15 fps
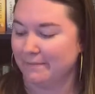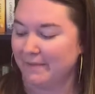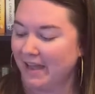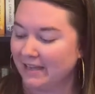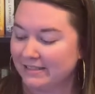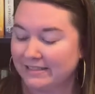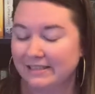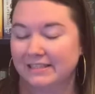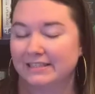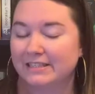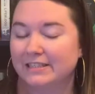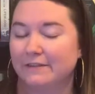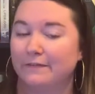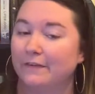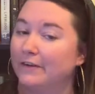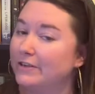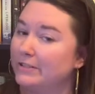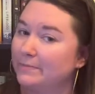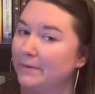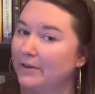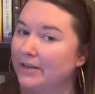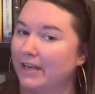Maas. This is the
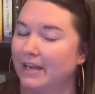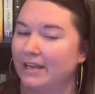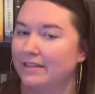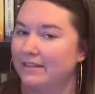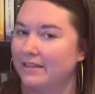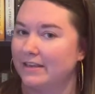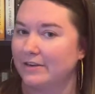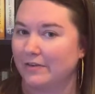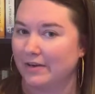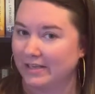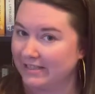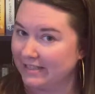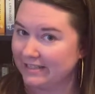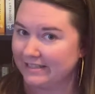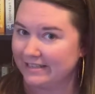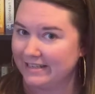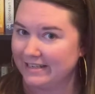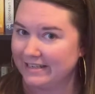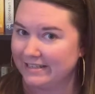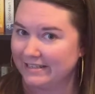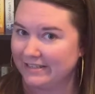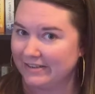first book in the Crescent
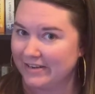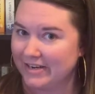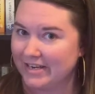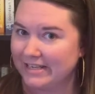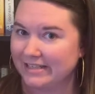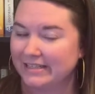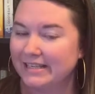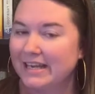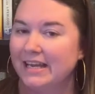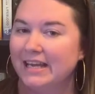City series.